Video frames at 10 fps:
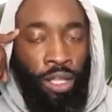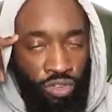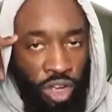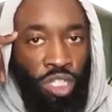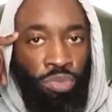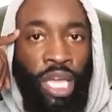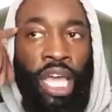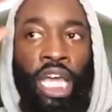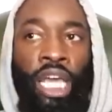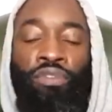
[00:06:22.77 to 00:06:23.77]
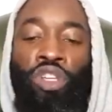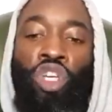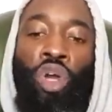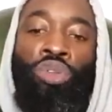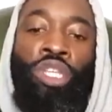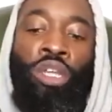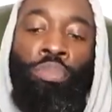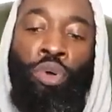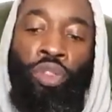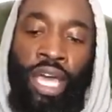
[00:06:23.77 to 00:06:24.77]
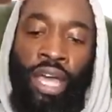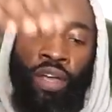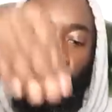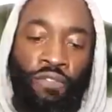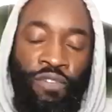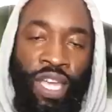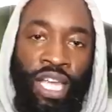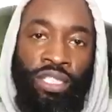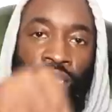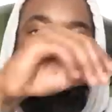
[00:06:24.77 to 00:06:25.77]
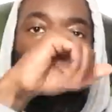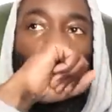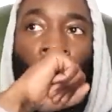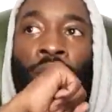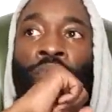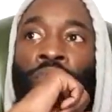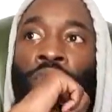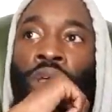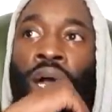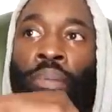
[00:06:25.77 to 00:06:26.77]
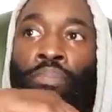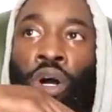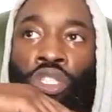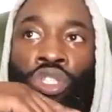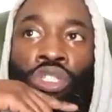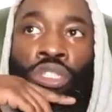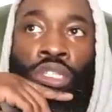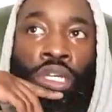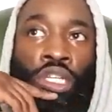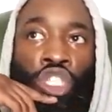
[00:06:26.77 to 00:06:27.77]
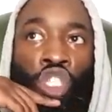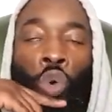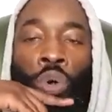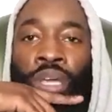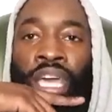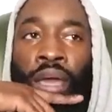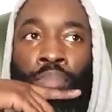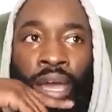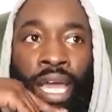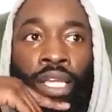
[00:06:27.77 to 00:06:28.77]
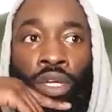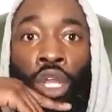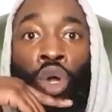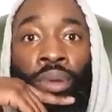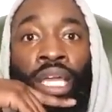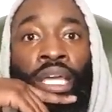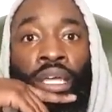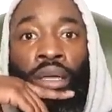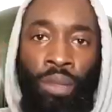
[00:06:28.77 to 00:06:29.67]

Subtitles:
Trust me, if Dazn didn't put their feet into this water, boxers still would be getting paid low money.